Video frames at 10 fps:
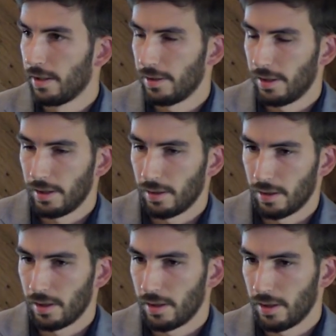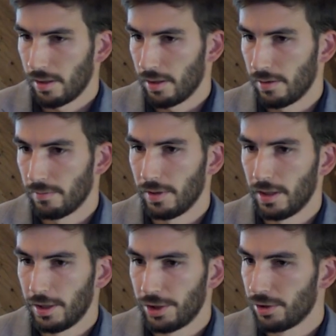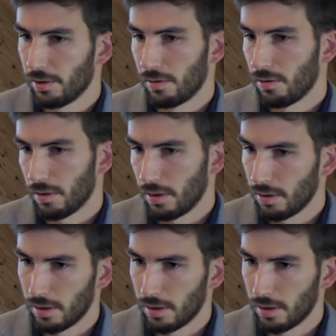the deletion or